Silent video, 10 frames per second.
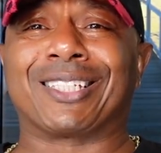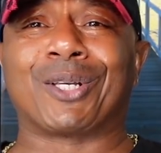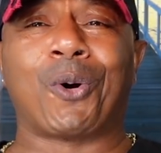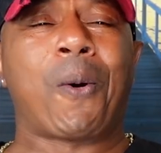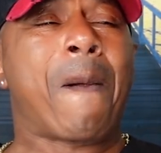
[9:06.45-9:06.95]

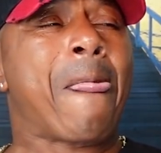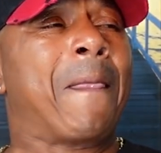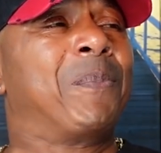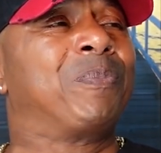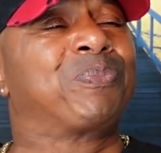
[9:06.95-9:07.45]
So
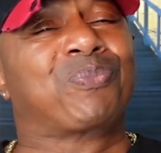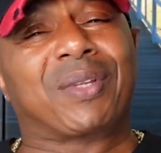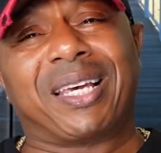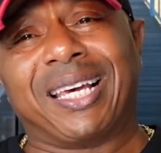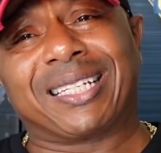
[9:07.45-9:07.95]

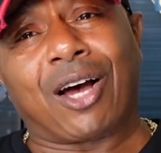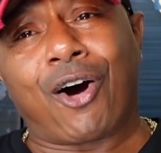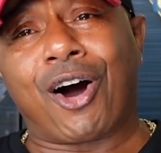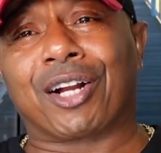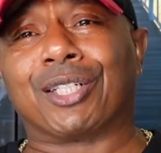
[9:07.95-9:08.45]
it's
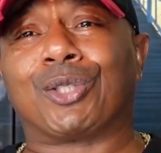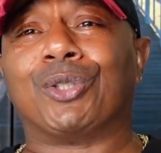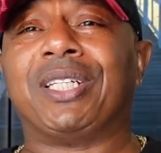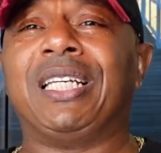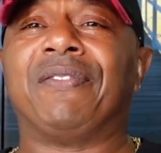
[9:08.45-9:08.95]
harder to
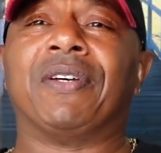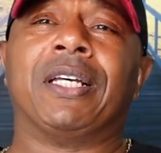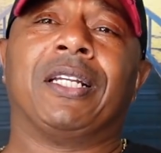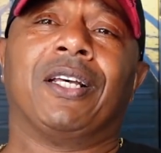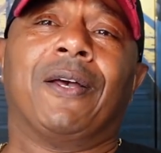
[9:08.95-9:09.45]

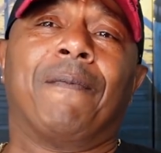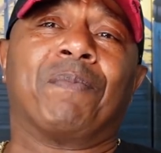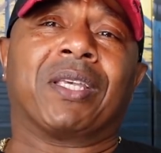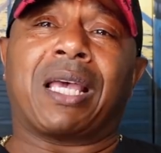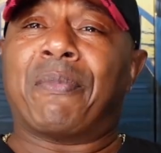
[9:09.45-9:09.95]
even
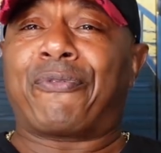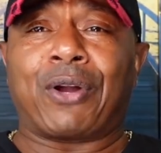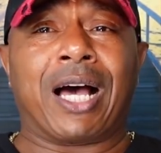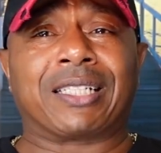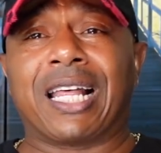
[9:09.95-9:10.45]

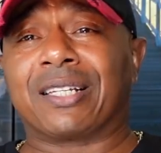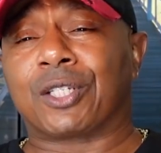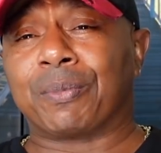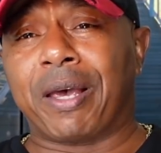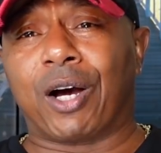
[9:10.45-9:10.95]
camouflage that
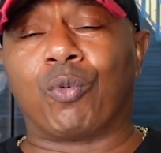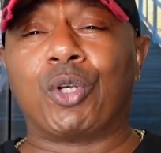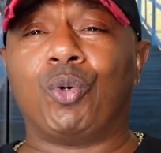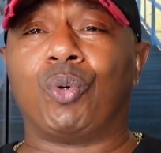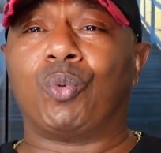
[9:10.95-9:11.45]
smell
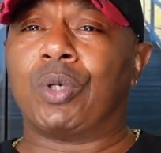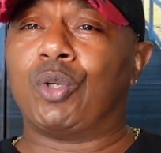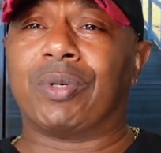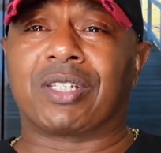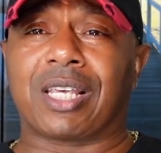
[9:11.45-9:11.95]
when
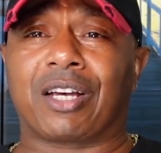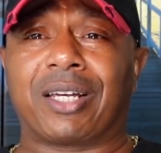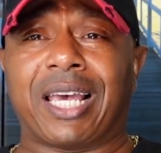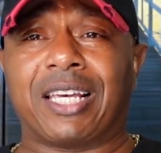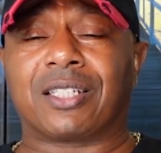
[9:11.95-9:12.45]
you in
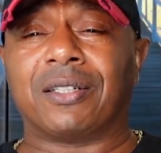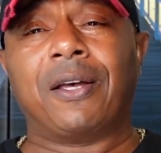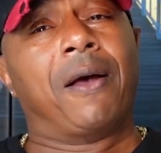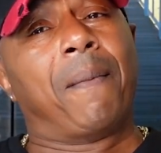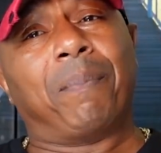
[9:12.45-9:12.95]
segregation.
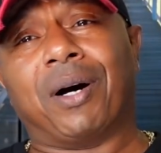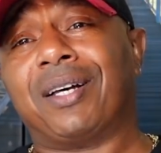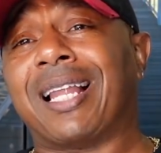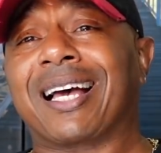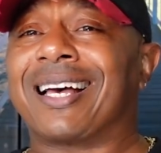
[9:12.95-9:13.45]

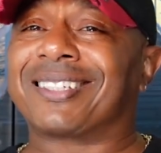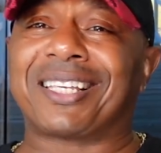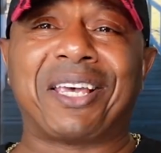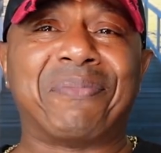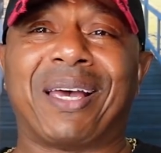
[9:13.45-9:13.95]
But like I
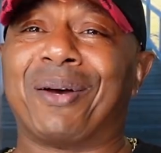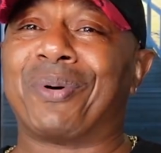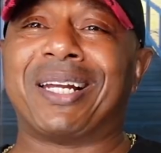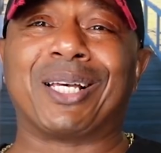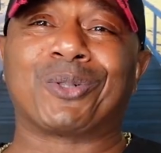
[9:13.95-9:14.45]
say, man,
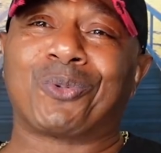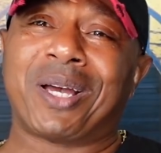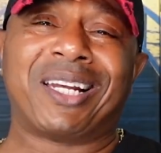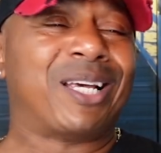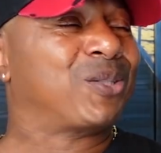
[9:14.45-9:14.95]
where there's a
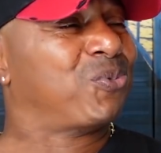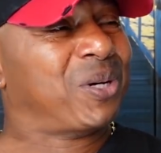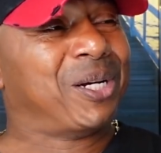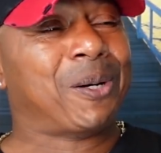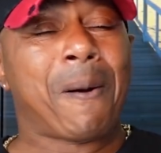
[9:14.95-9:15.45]
way, there's a
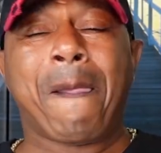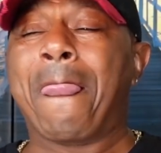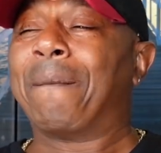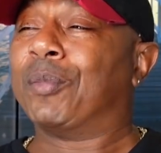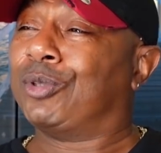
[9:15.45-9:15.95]
will.
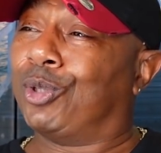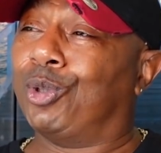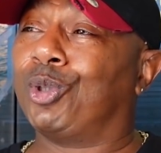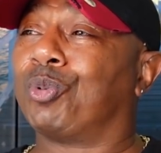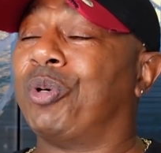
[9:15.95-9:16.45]

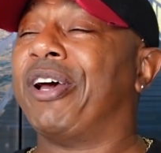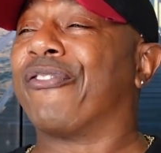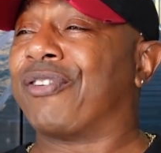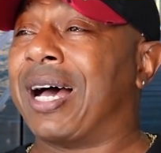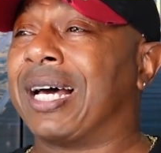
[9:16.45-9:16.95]
Dudes
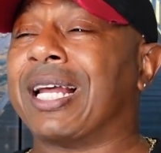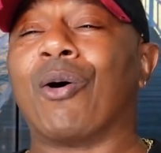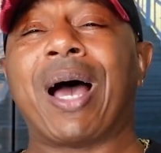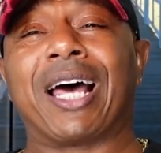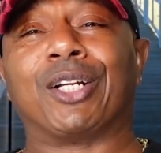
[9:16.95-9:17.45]
will find
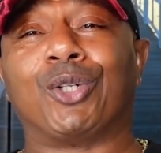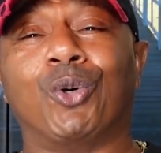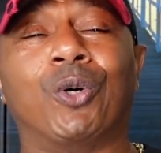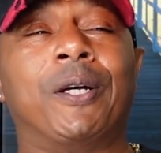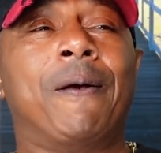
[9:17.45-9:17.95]
out how to
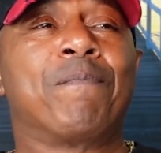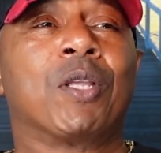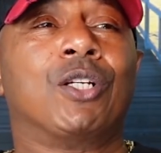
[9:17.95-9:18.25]
do it.